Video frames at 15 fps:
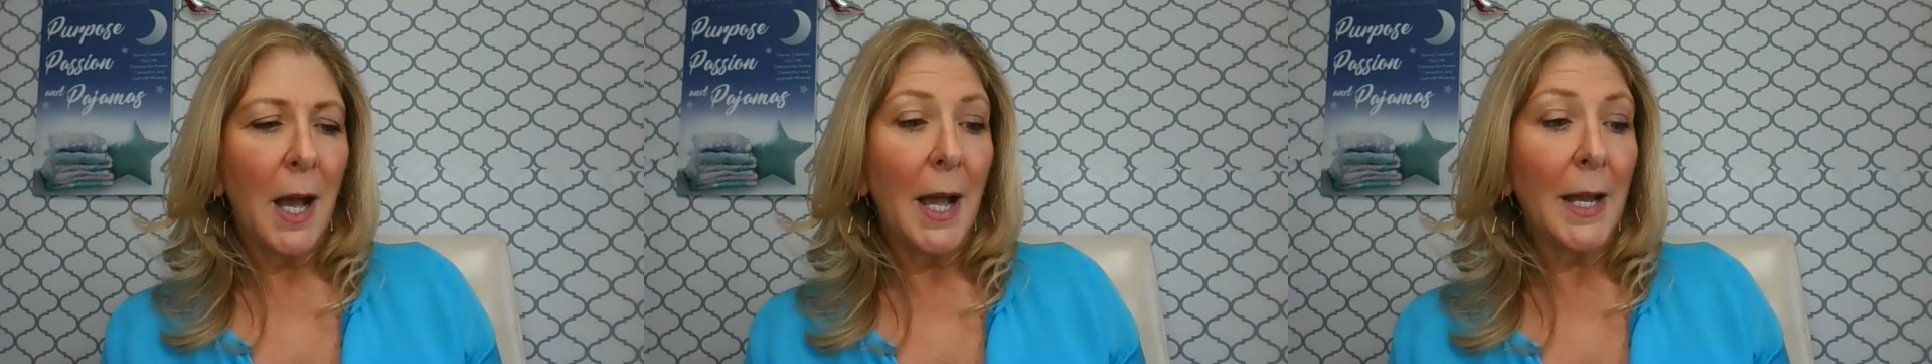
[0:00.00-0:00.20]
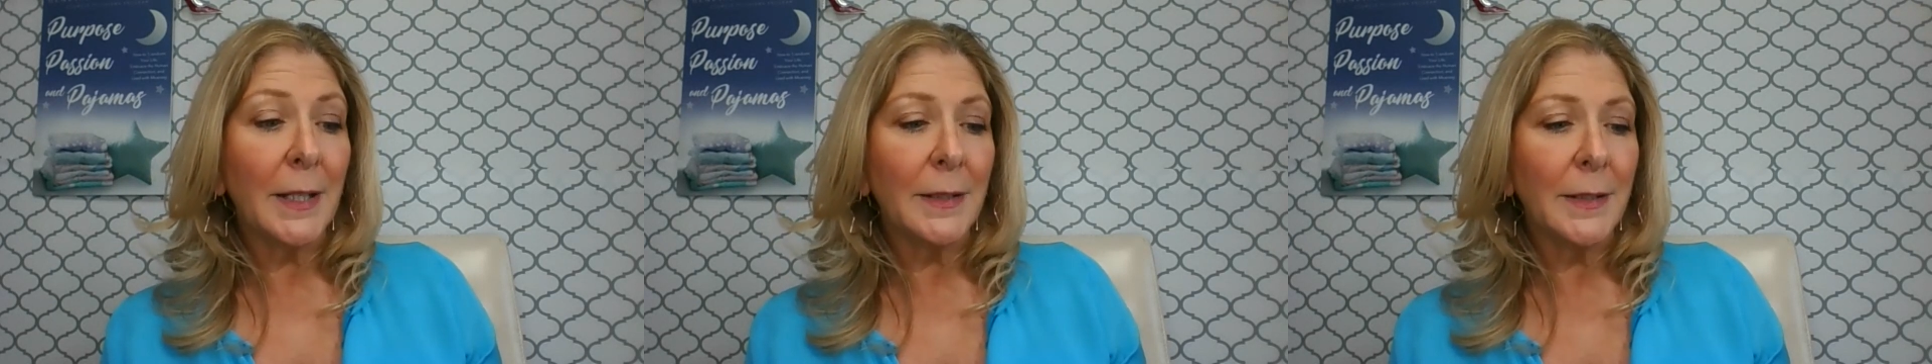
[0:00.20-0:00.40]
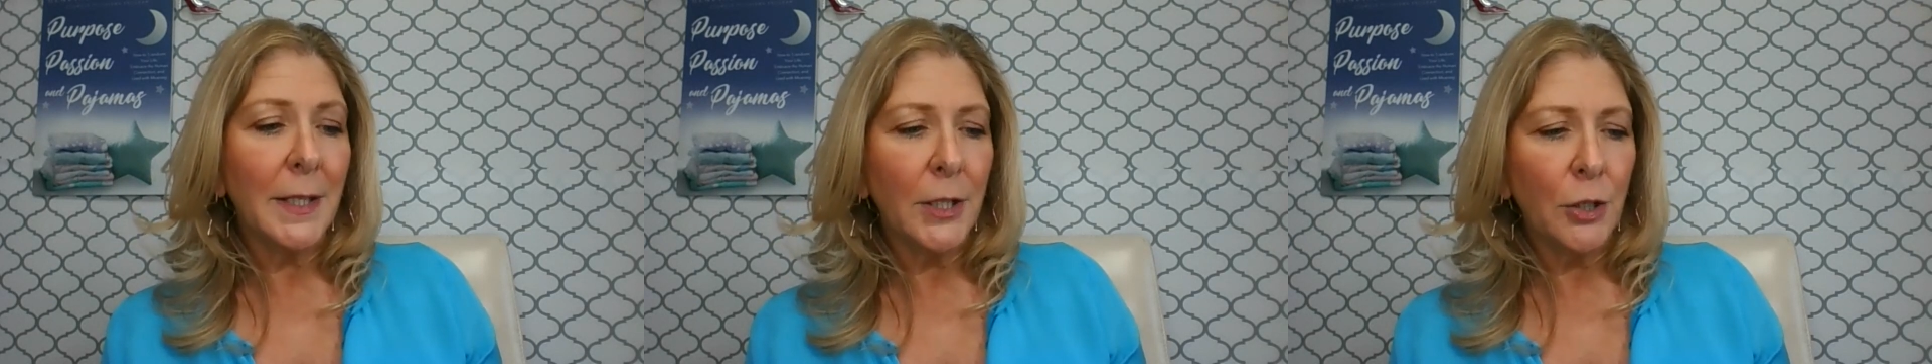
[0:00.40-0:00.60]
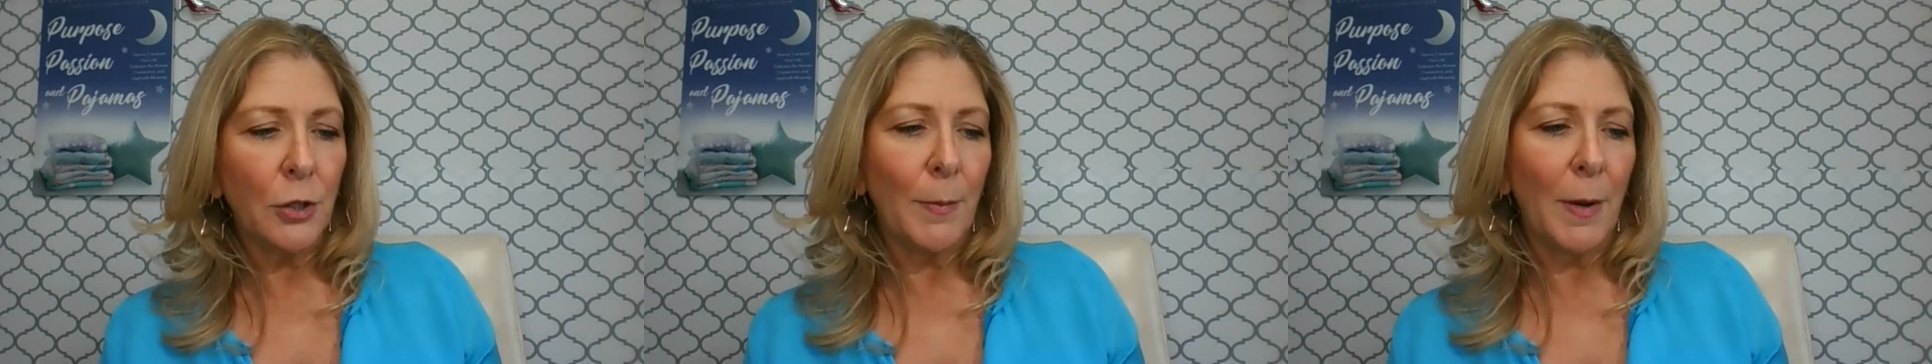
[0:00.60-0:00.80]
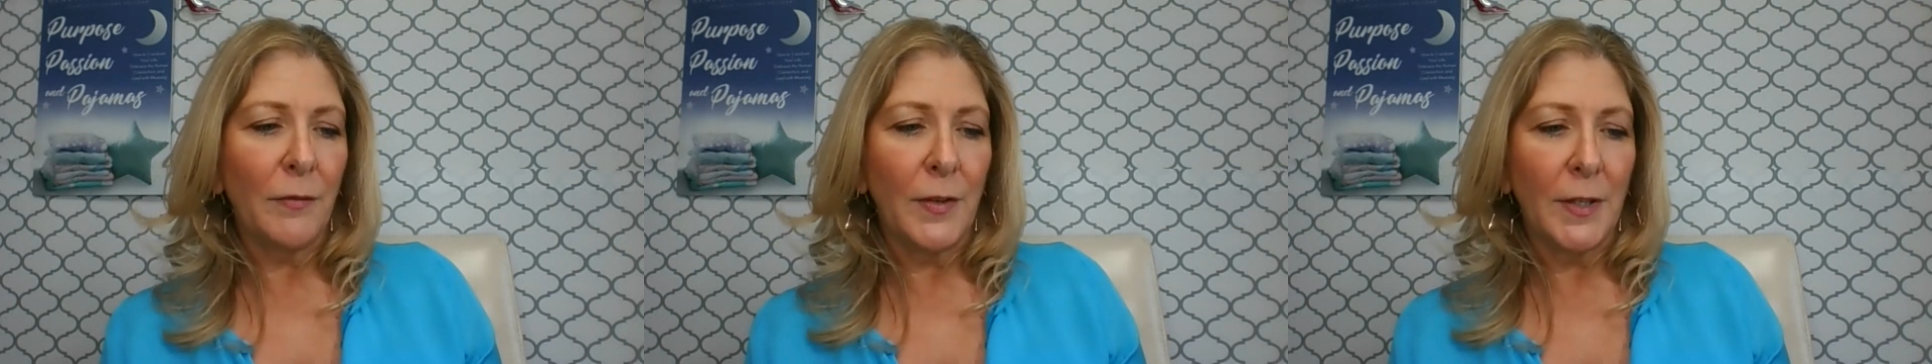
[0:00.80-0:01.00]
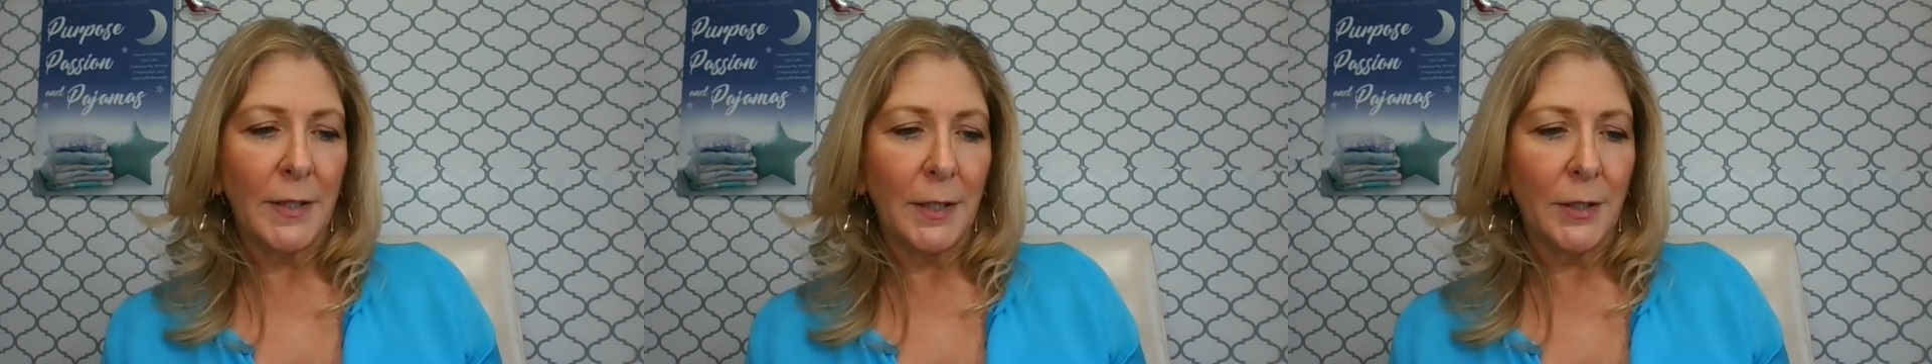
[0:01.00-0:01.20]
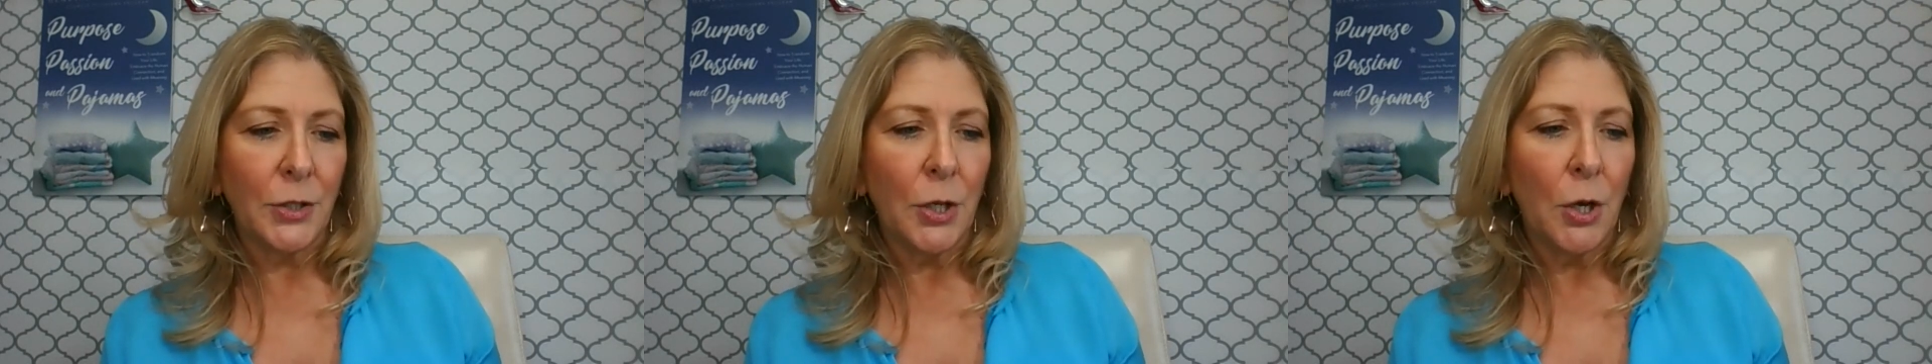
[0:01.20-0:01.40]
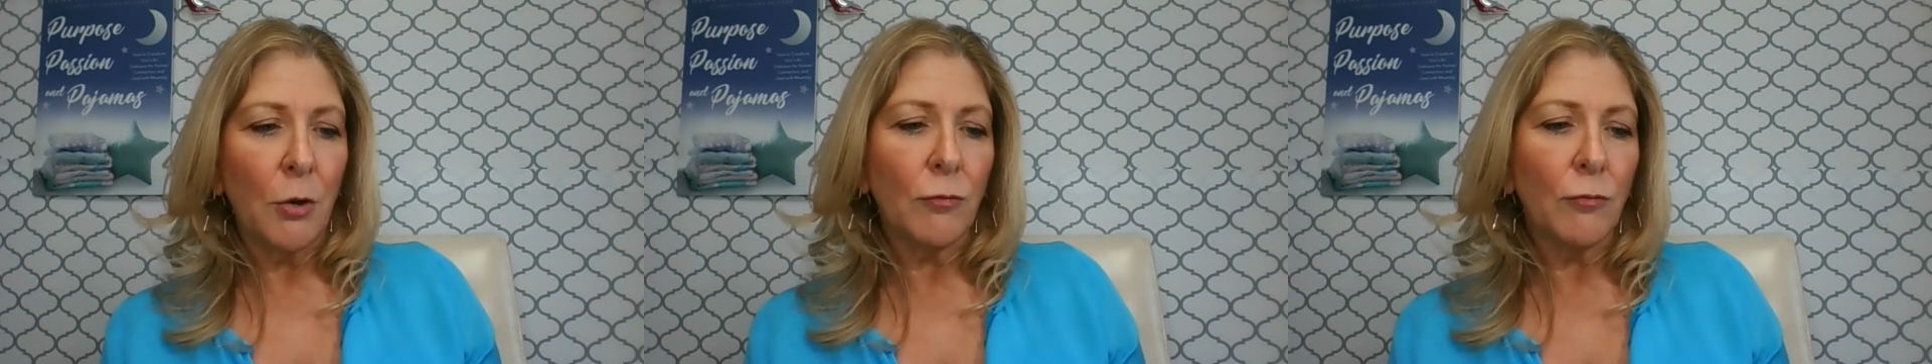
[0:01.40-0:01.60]
I continued my
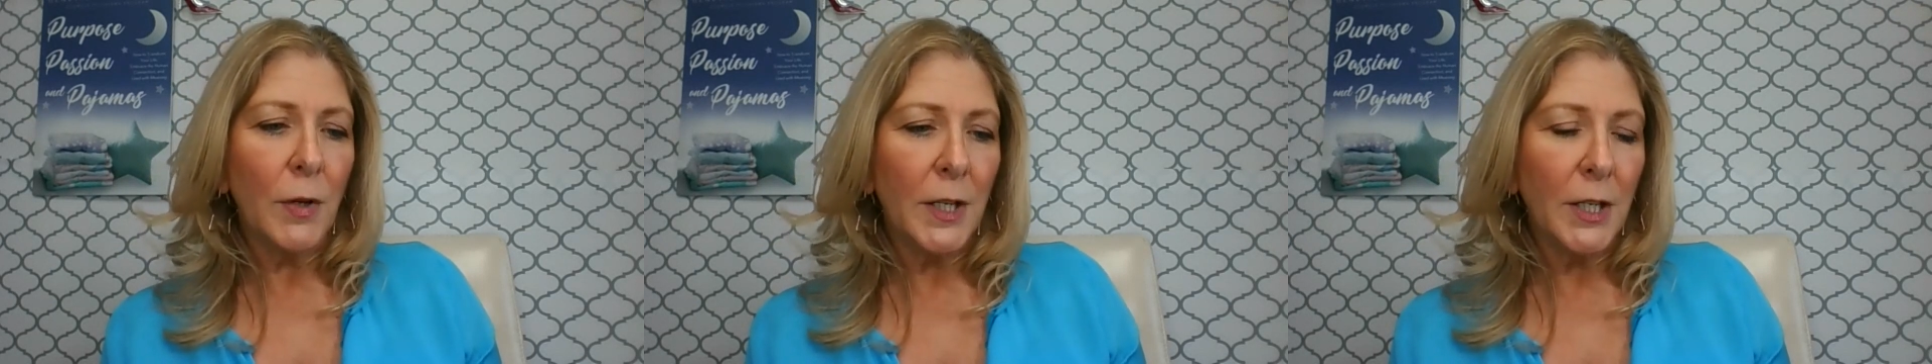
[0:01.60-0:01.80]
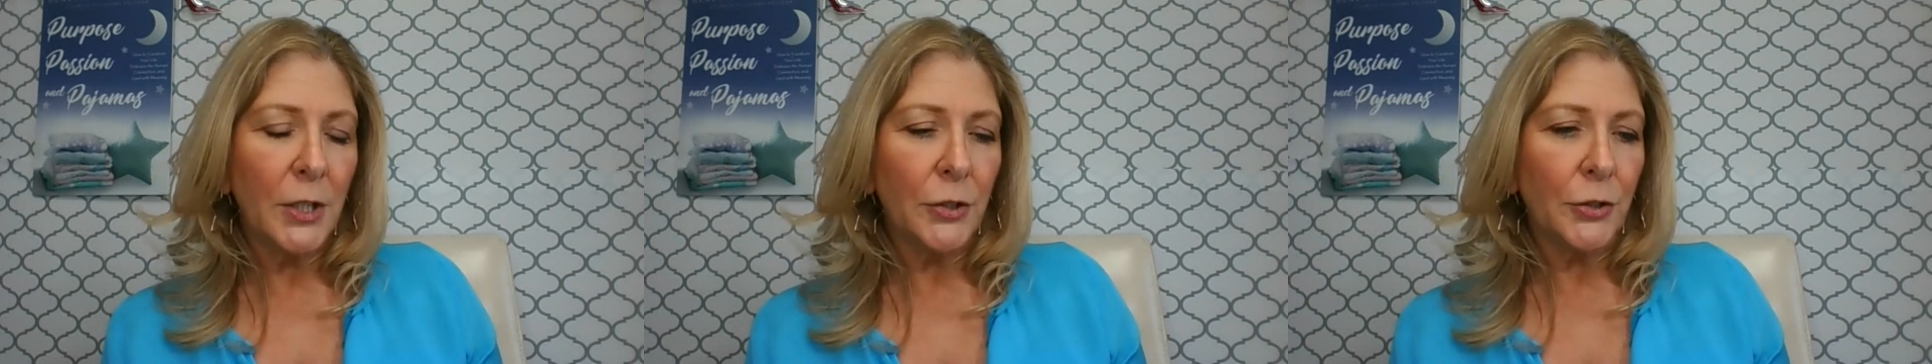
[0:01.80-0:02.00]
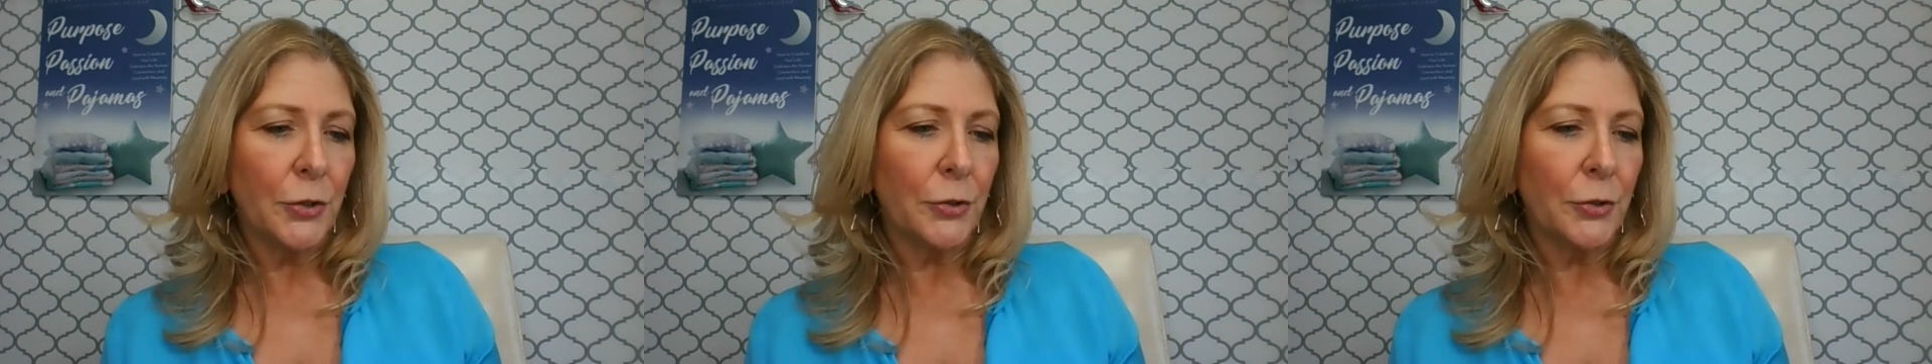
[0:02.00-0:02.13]
visits, reading